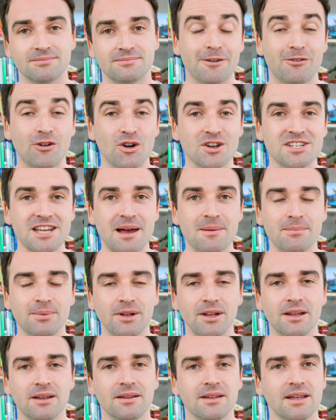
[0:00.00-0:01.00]
For
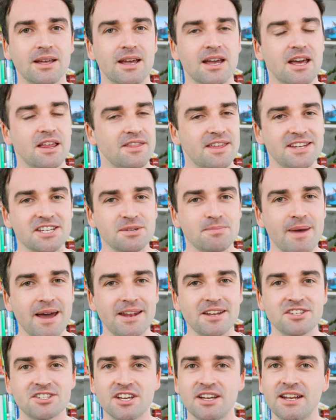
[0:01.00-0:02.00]
example, this
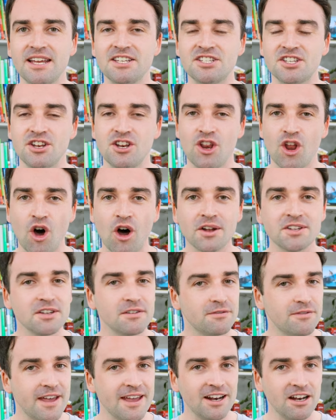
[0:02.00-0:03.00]
medicine is not
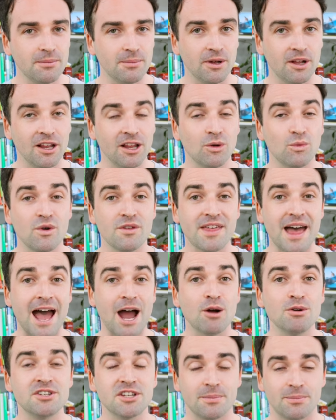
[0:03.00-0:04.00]
available
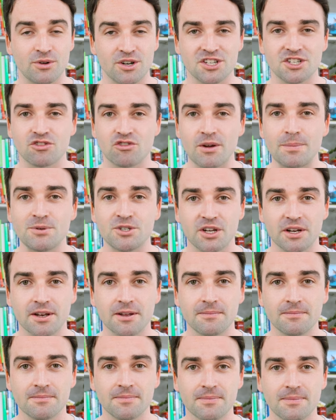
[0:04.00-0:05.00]
without a prescription.
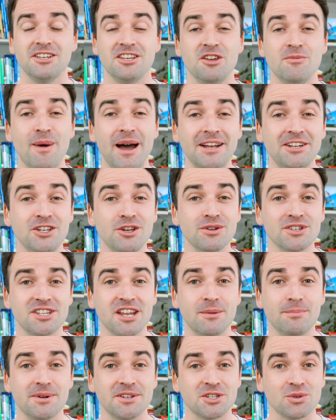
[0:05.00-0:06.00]
You might use
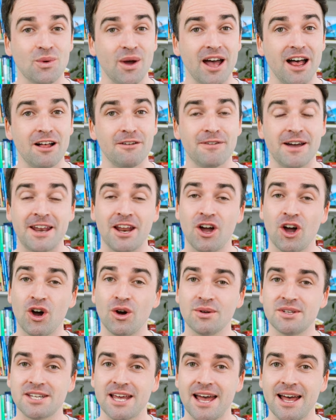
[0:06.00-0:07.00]
number 12 at a
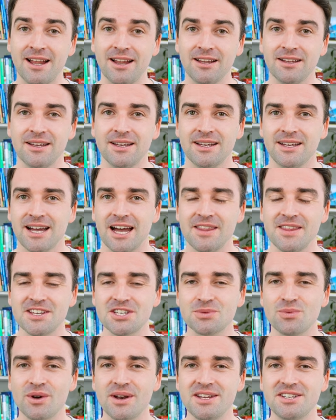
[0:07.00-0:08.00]
hotel, and
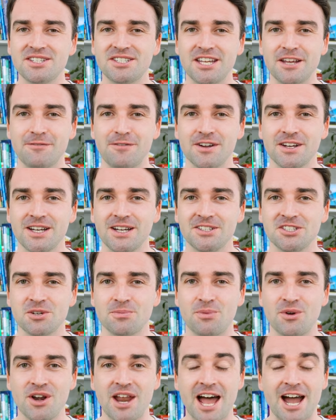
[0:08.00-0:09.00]
this one is difficult to
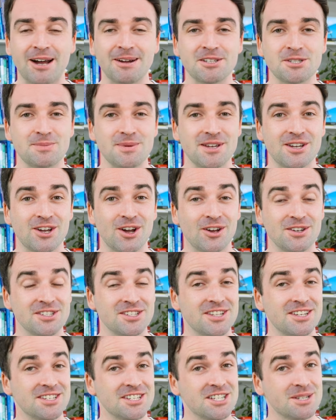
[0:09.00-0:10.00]
pronounce because
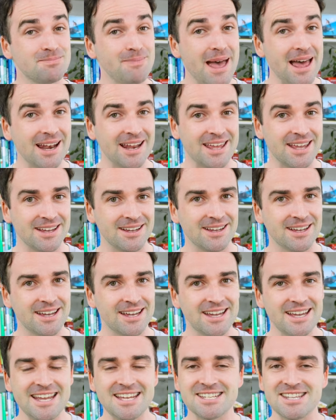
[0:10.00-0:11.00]
the spelling
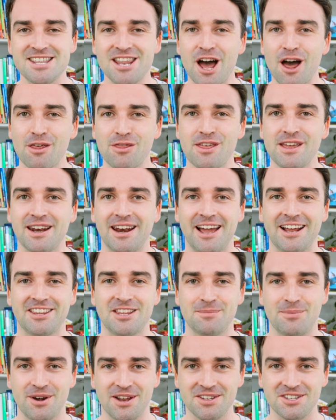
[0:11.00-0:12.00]
is nothing like
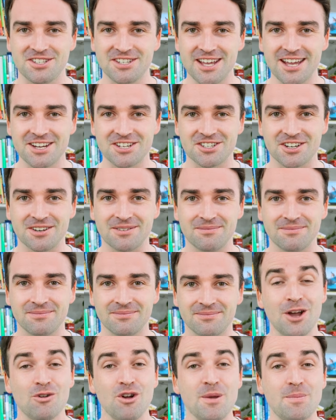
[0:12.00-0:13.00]
the pronunciation.
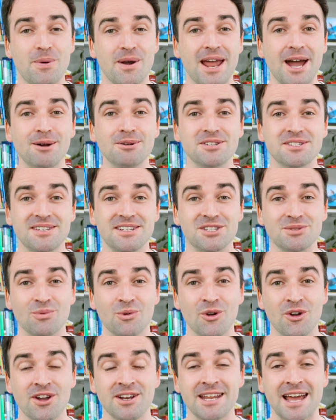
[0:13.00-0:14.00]
We pronounce this
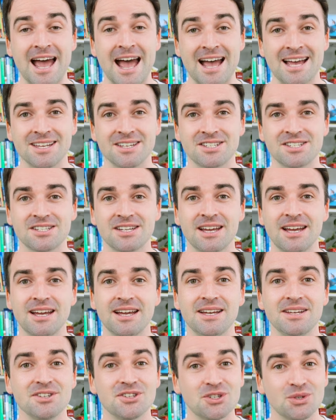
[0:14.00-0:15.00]
word as
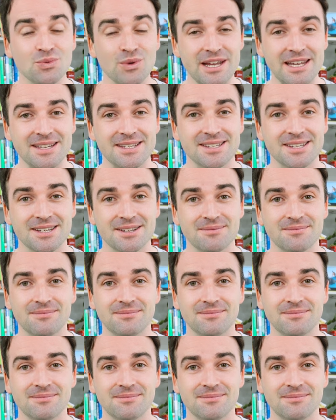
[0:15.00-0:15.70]
sweet.